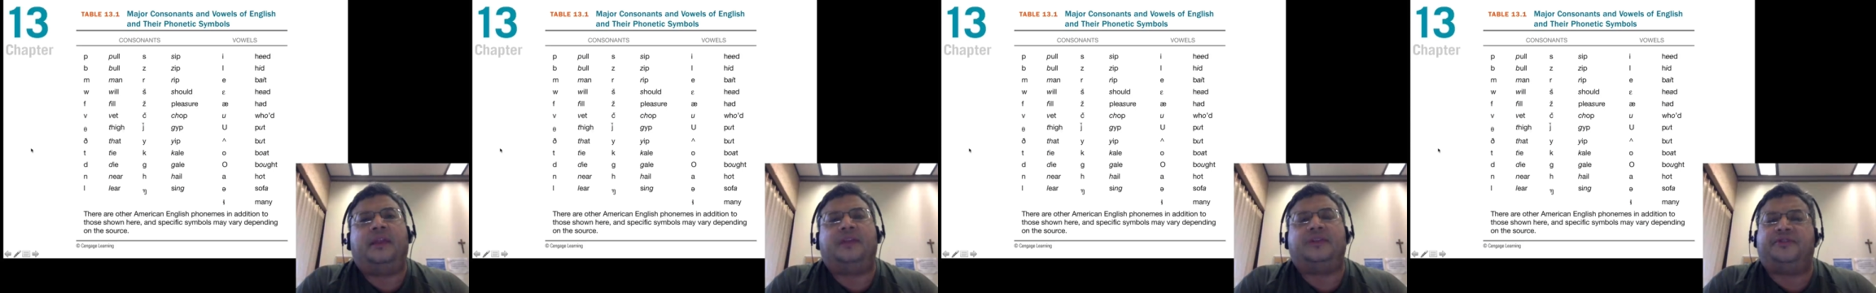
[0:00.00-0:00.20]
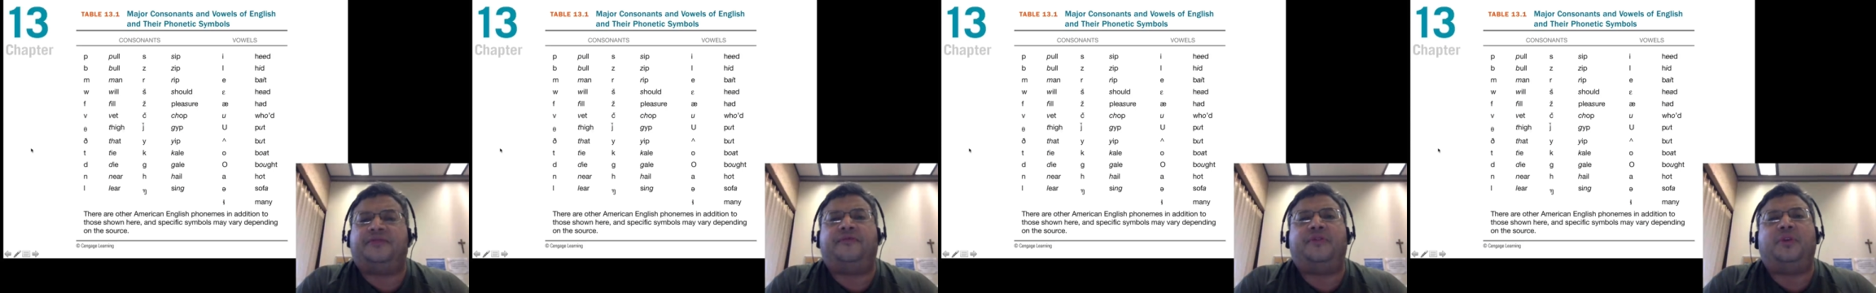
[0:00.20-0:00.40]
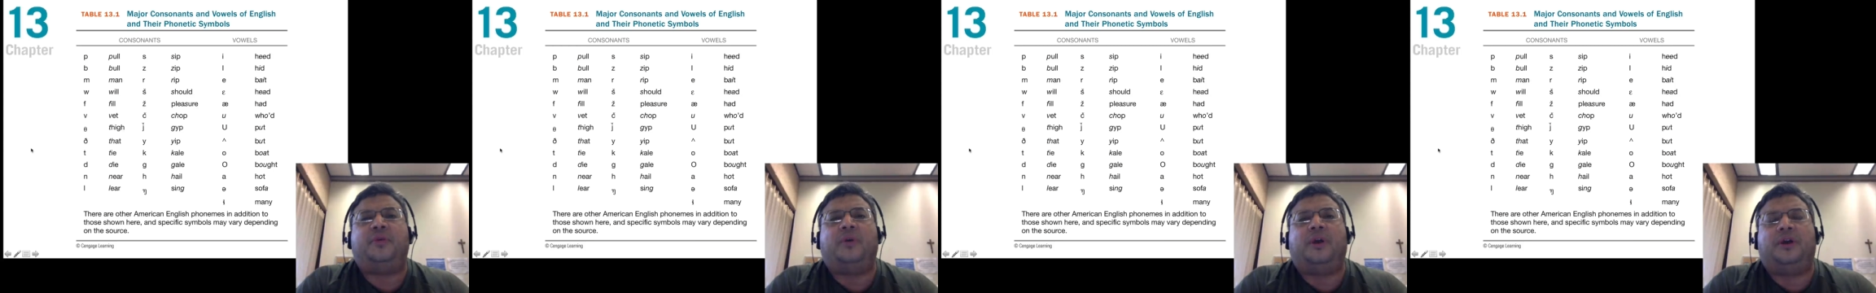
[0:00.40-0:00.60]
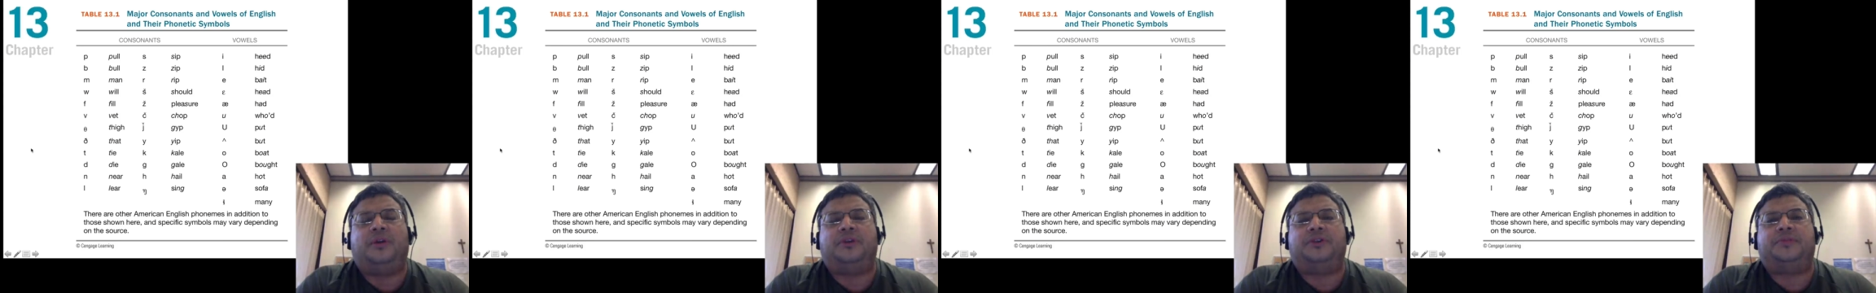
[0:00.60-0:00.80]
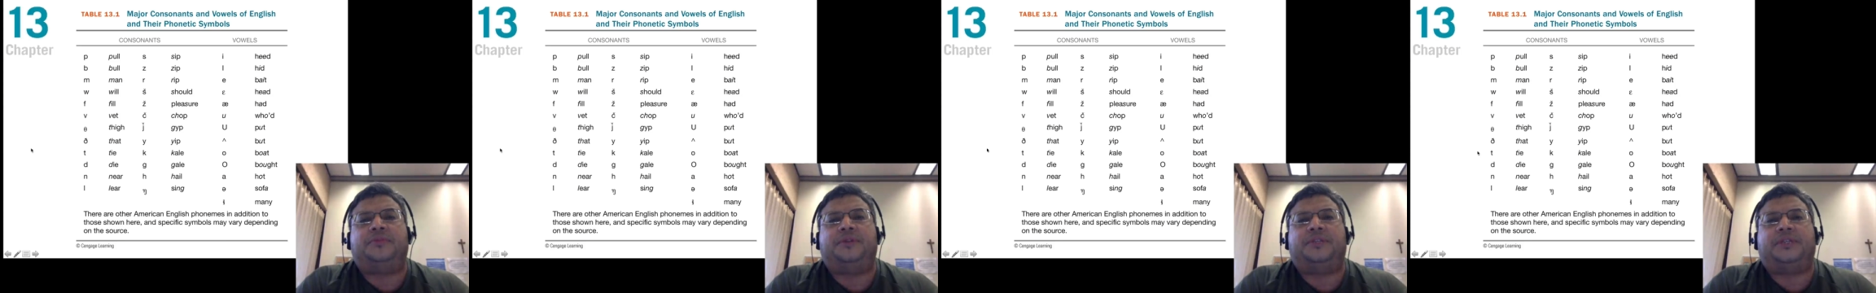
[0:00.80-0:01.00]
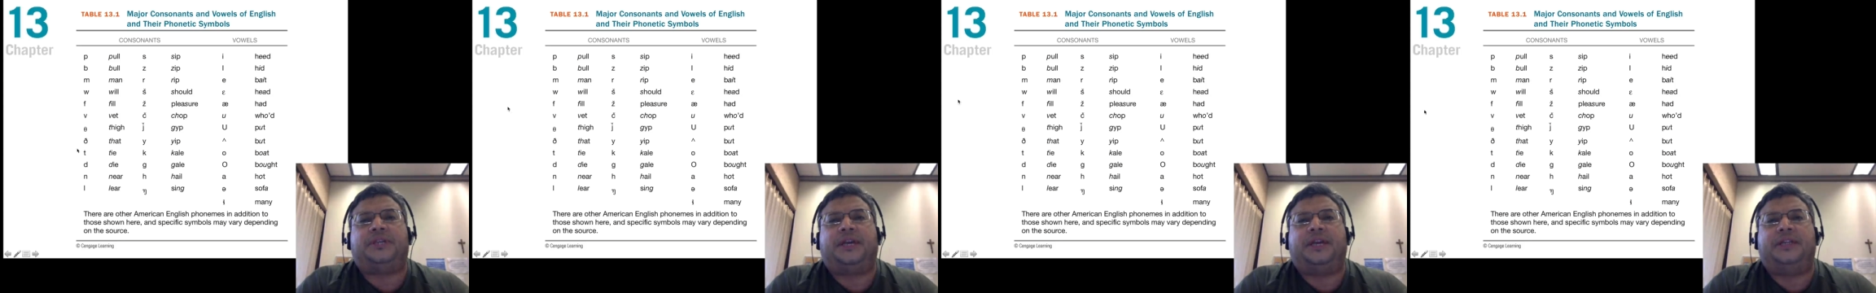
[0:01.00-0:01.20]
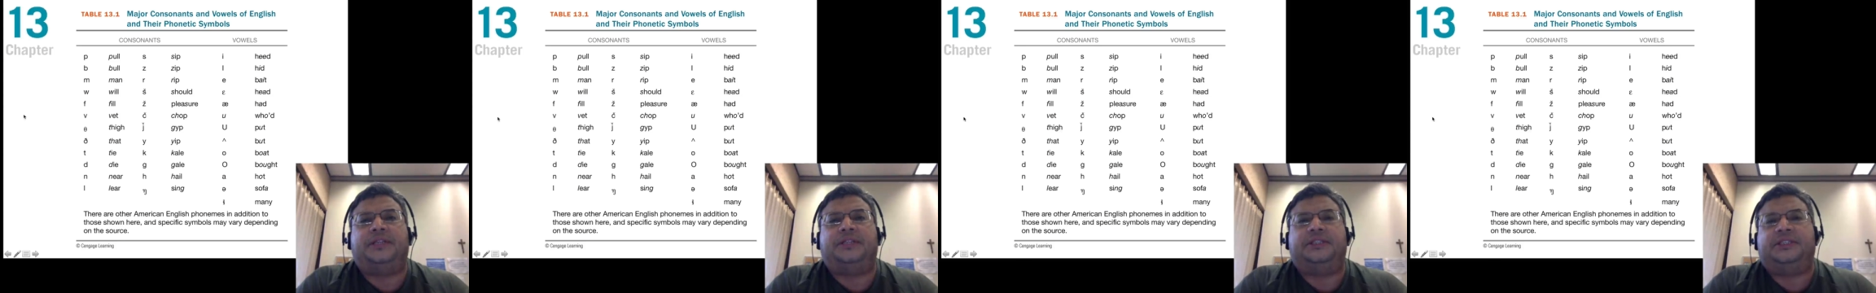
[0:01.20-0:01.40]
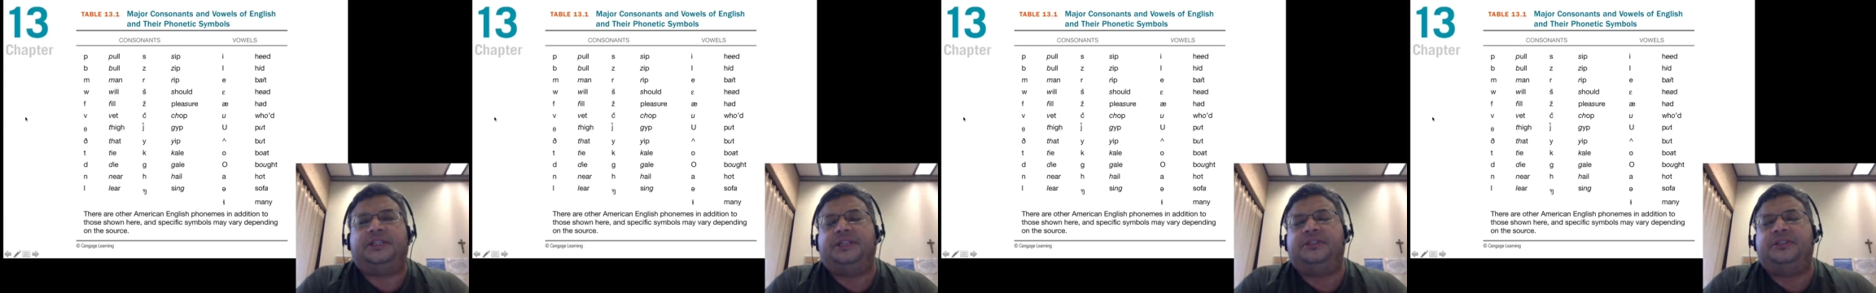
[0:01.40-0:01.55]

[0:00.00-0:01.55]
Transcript: there's a few others besides this.